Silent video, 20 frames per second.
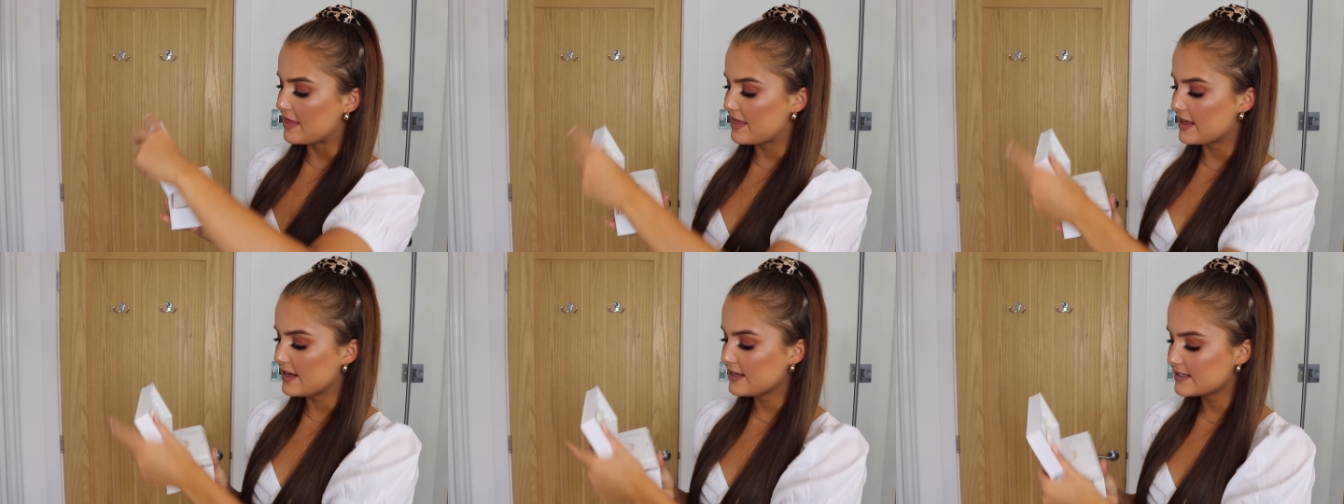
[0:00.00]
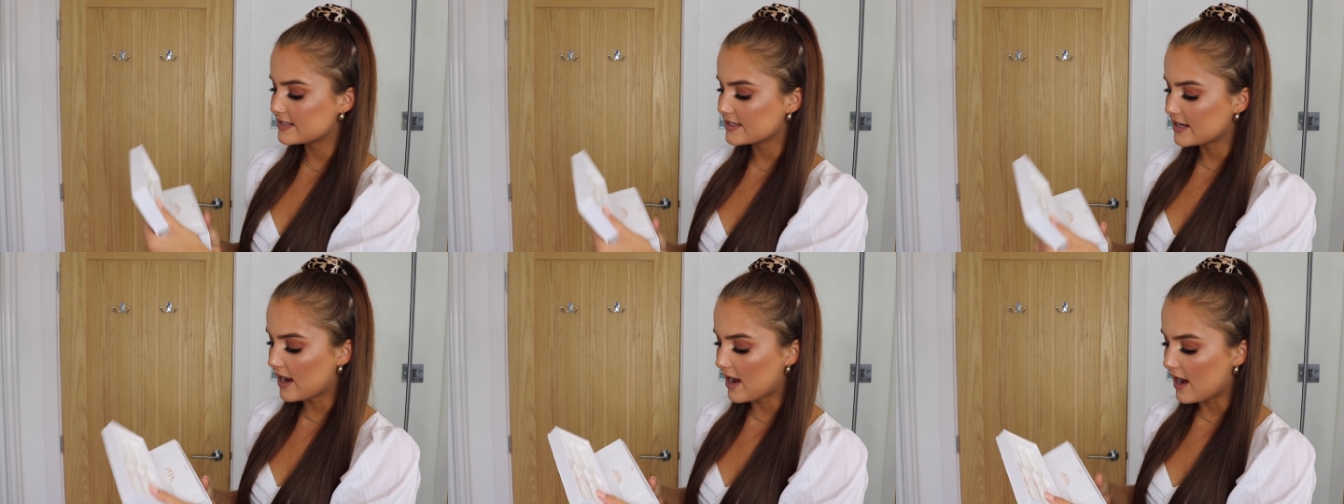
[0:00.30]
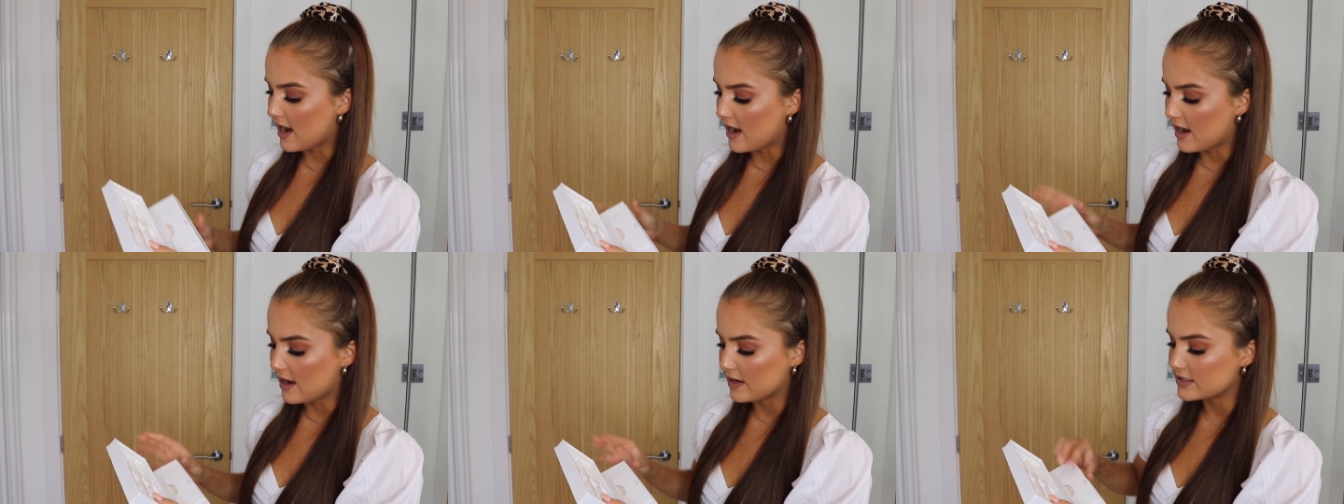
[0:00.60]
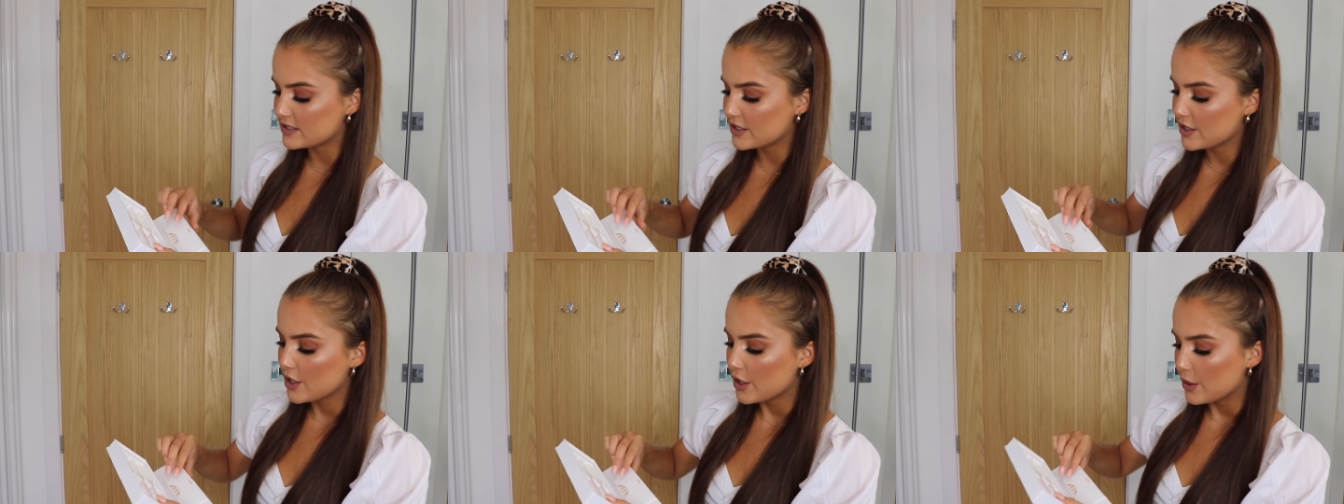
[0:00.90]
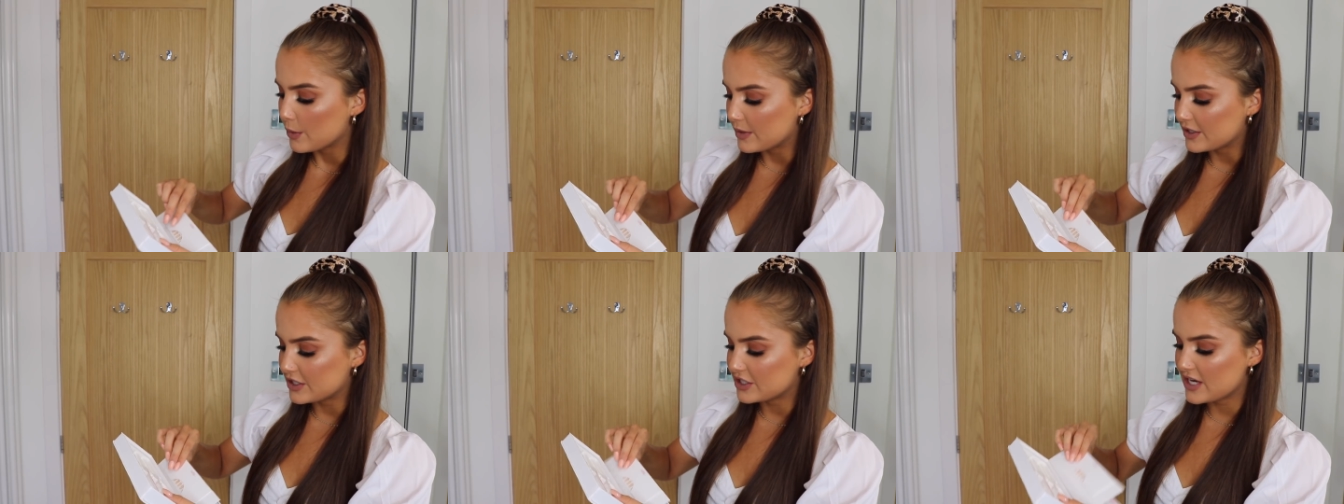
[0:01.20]
this card
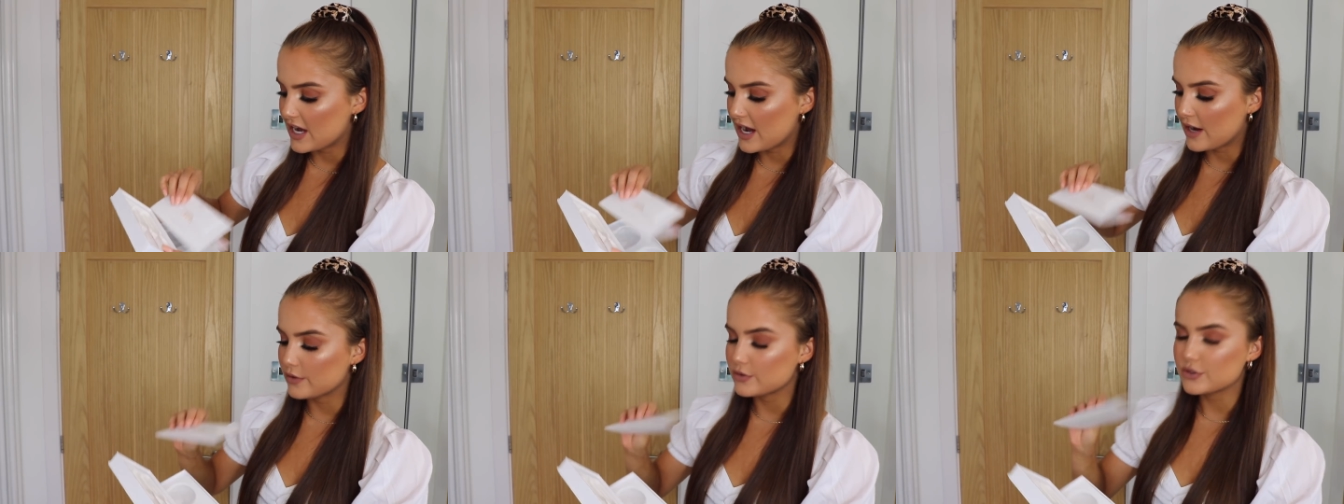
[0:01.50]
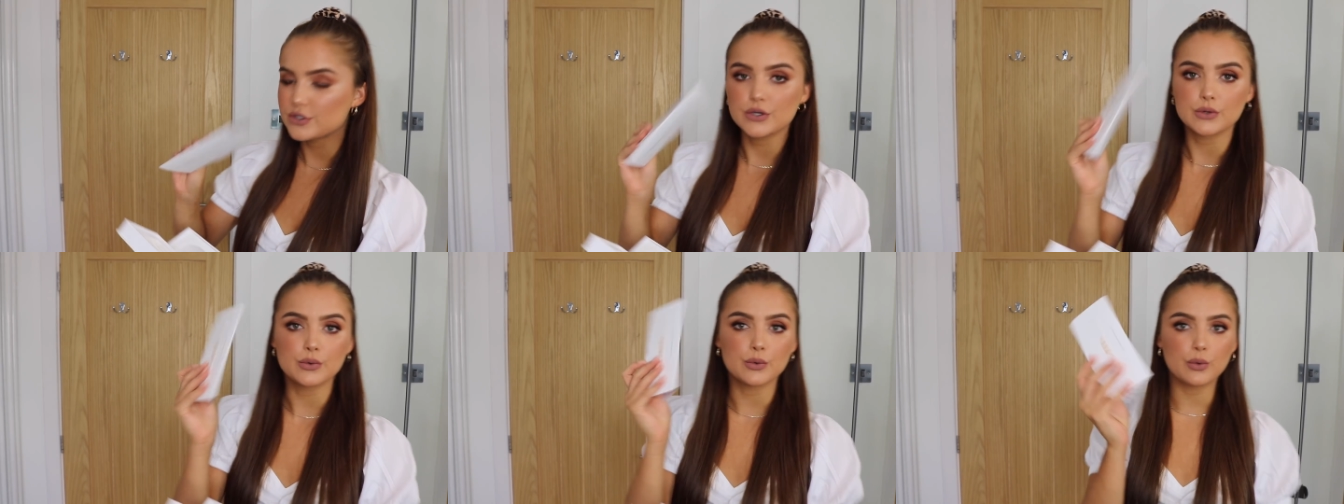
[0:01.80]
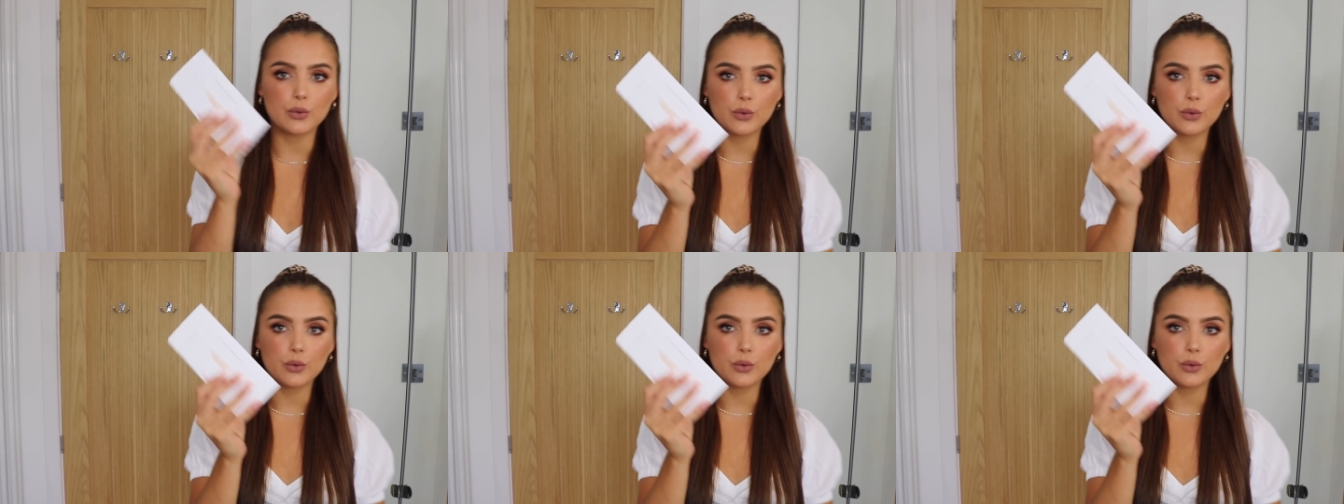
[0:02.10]
which tells you